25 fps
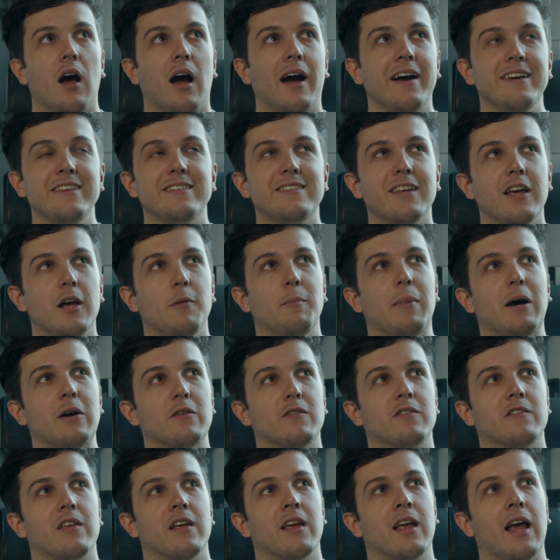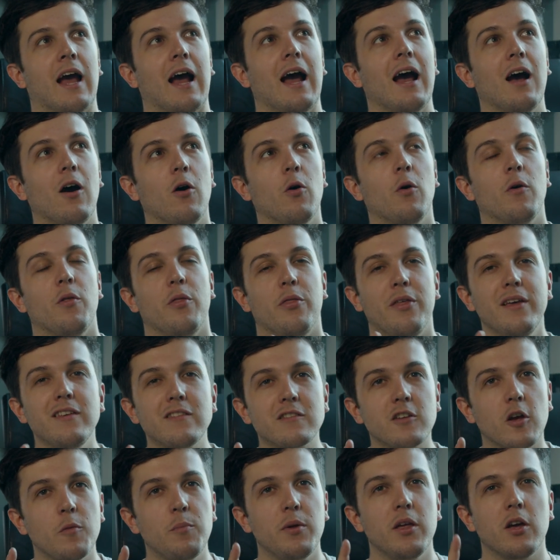I set about seeing how
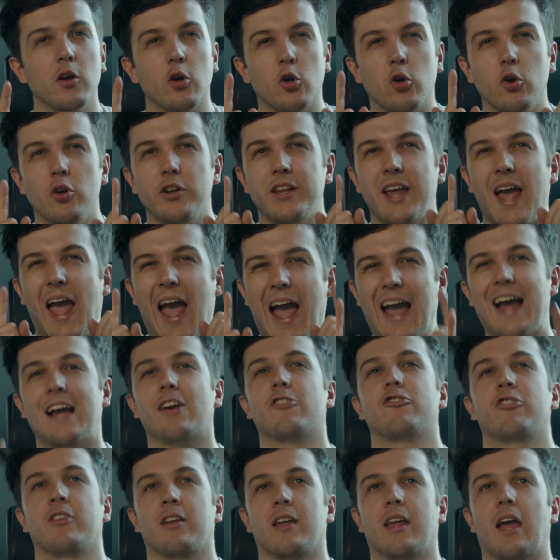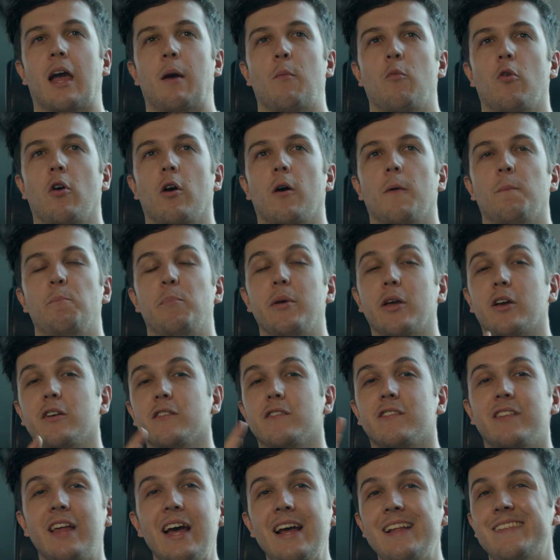this could be a good action camera,
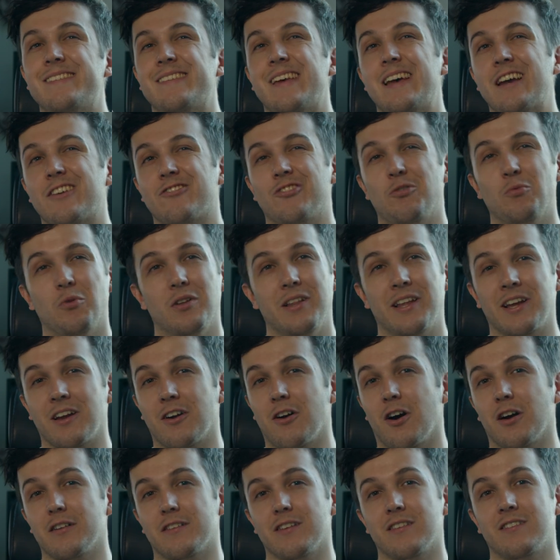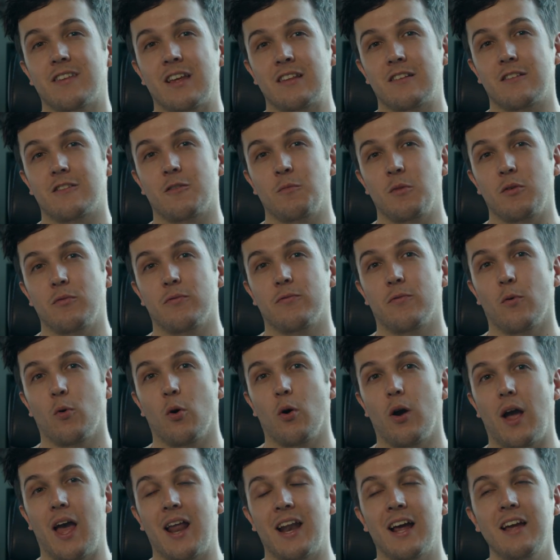because that's actually what Lencarta sent it to me
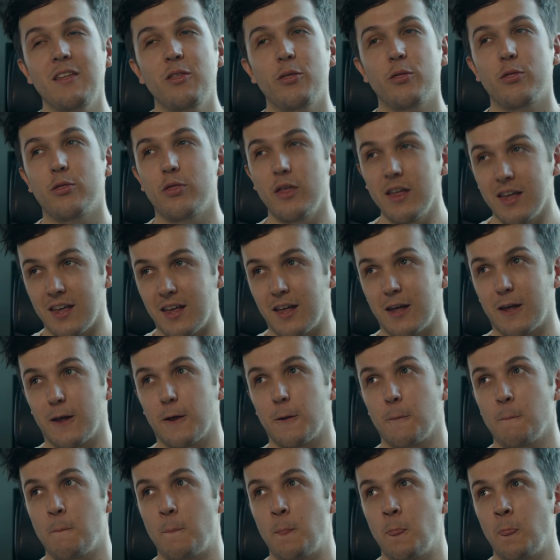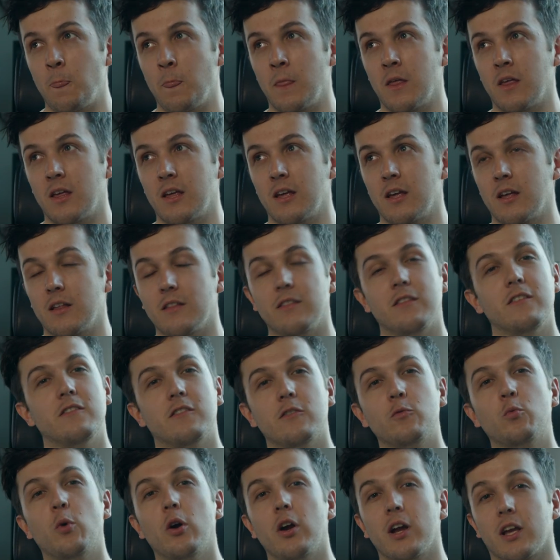for, and I think this
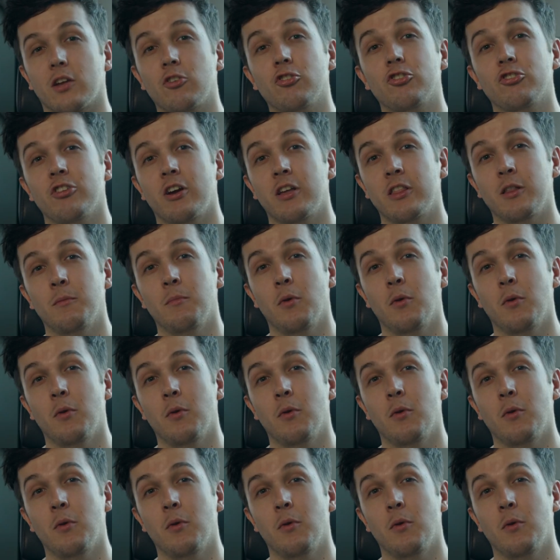is where it can shine the